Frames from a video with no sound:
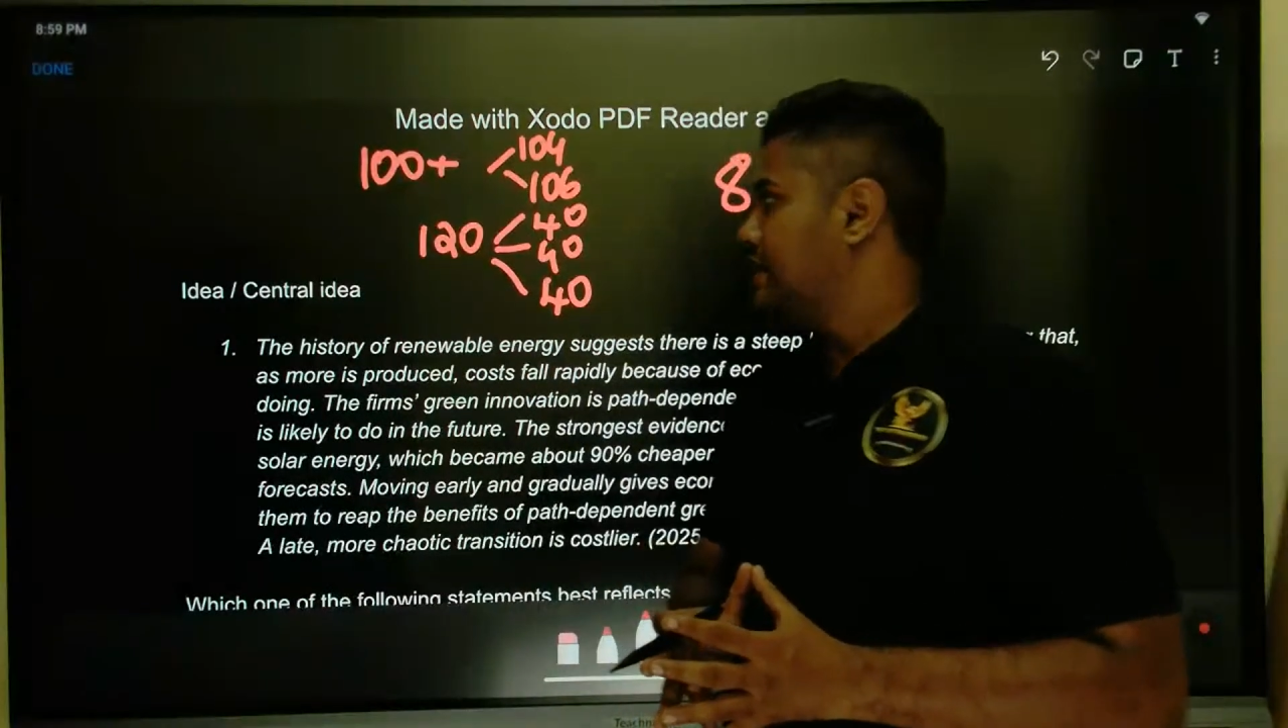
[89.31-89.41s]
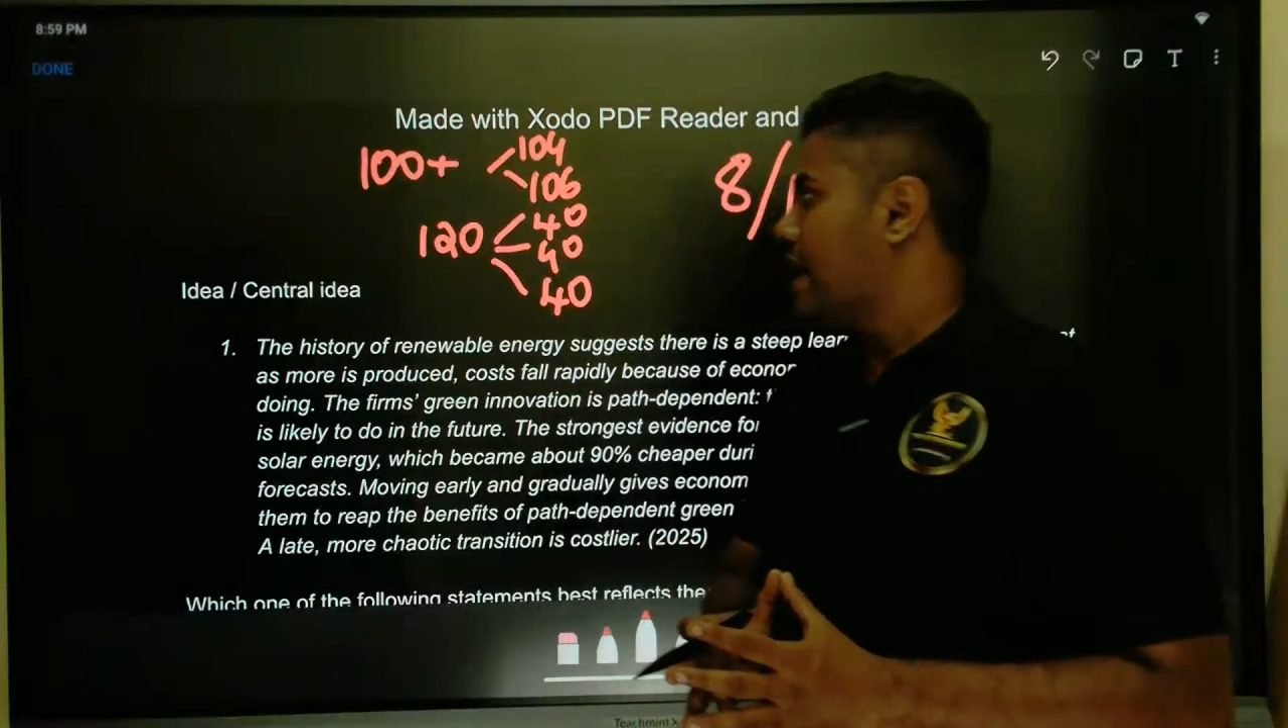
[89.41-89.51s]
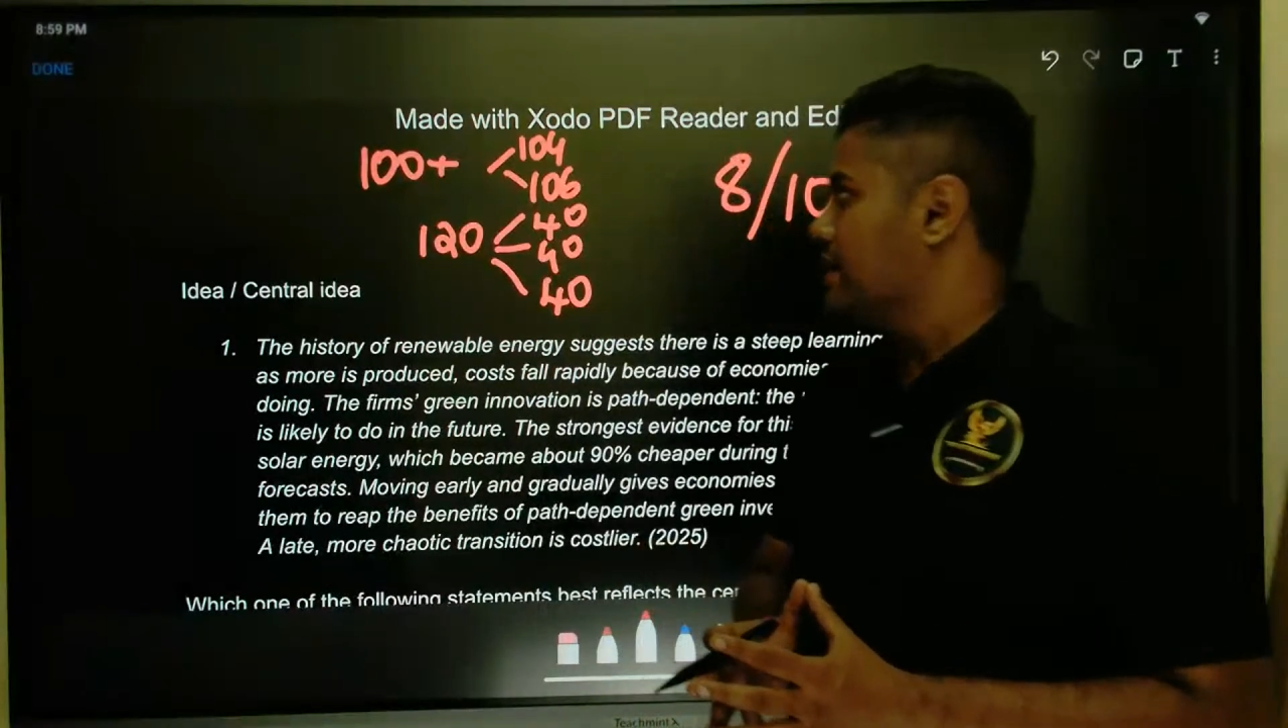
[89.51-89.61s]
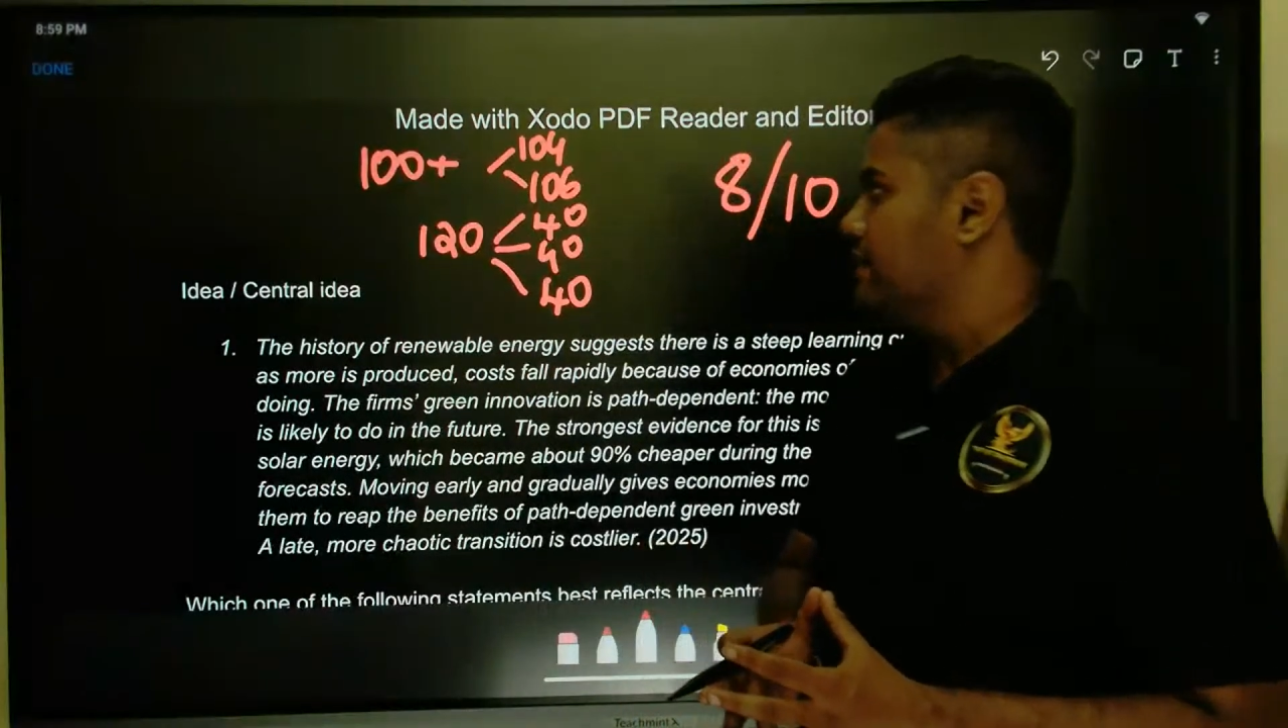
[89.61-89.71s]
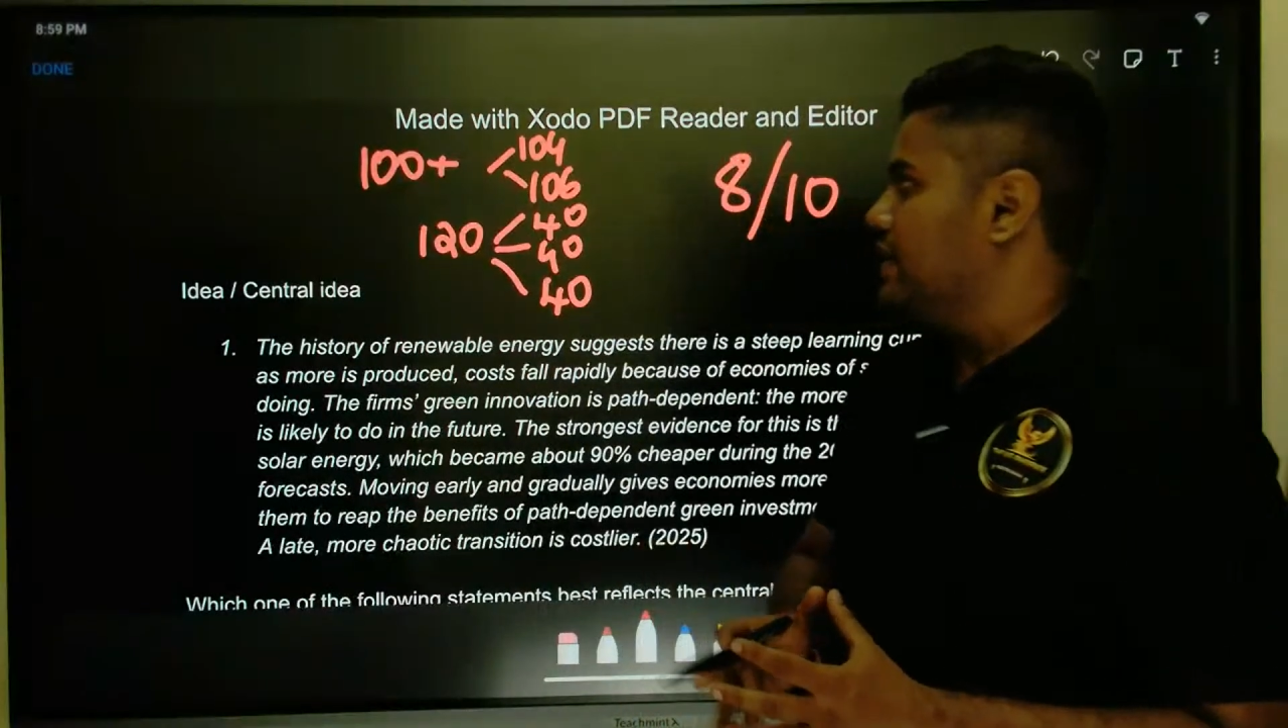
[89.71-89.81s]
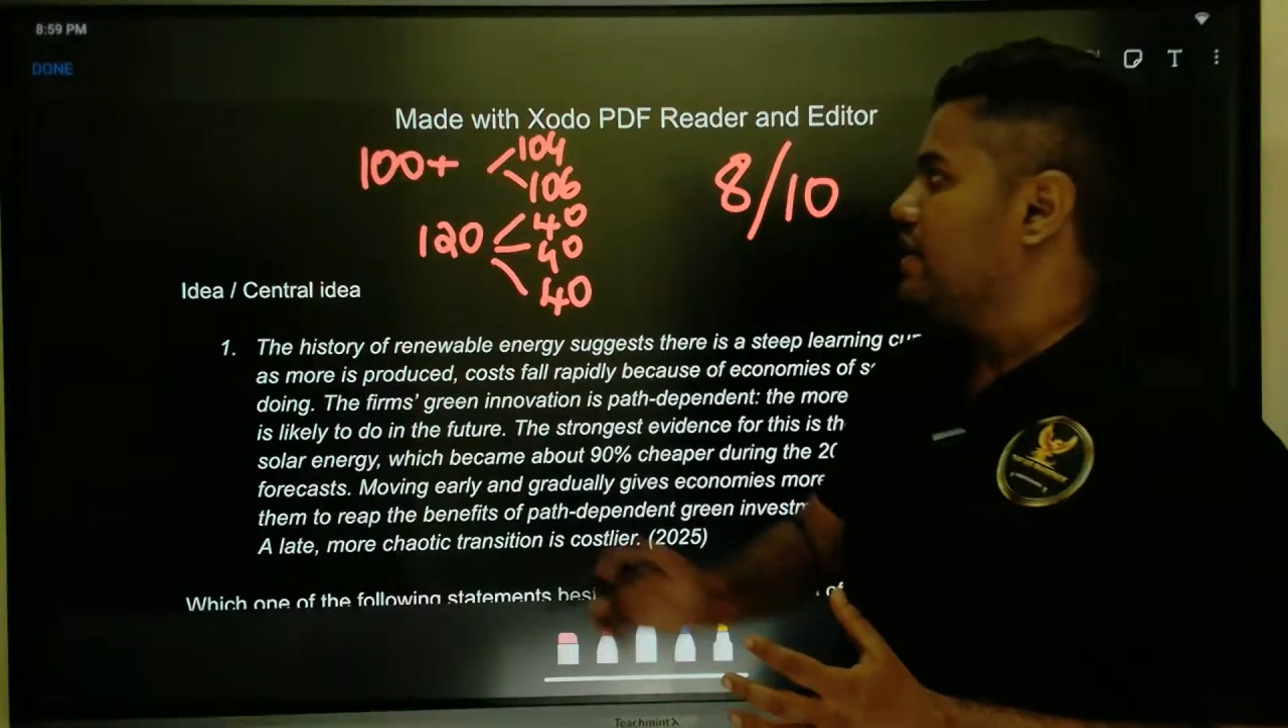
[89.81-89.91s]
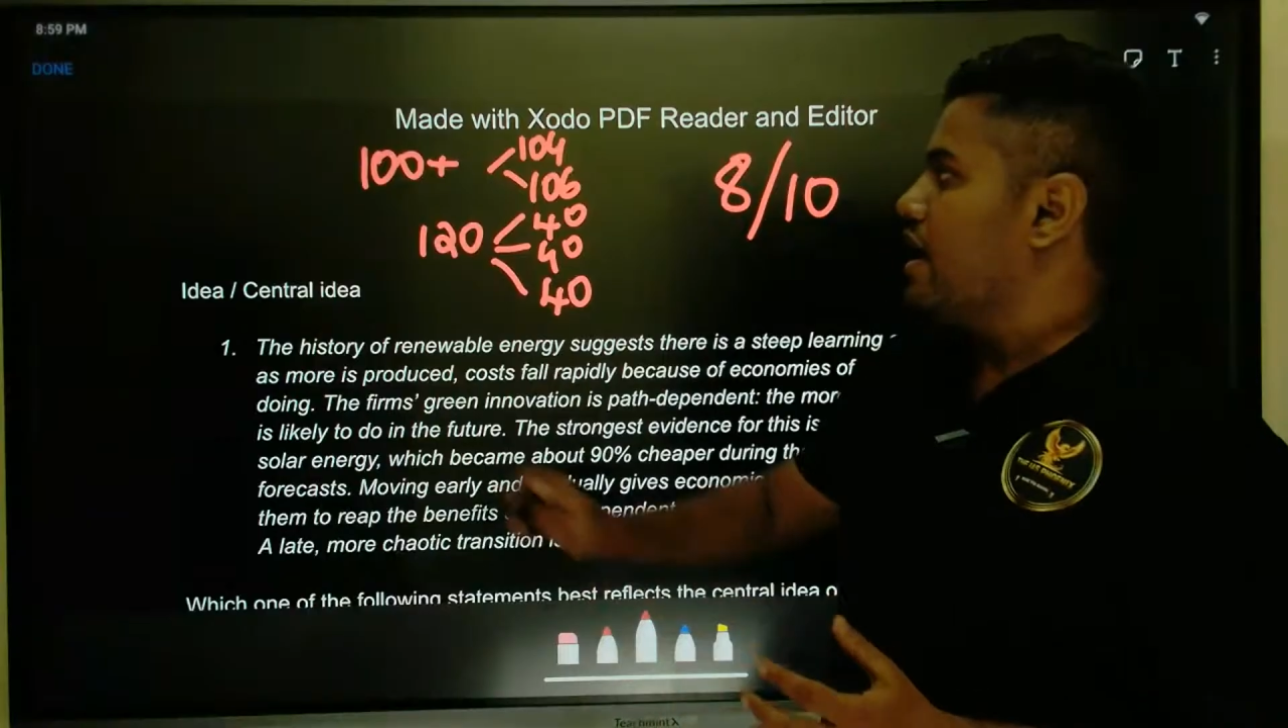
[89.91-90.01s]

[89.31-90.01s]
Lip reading: can either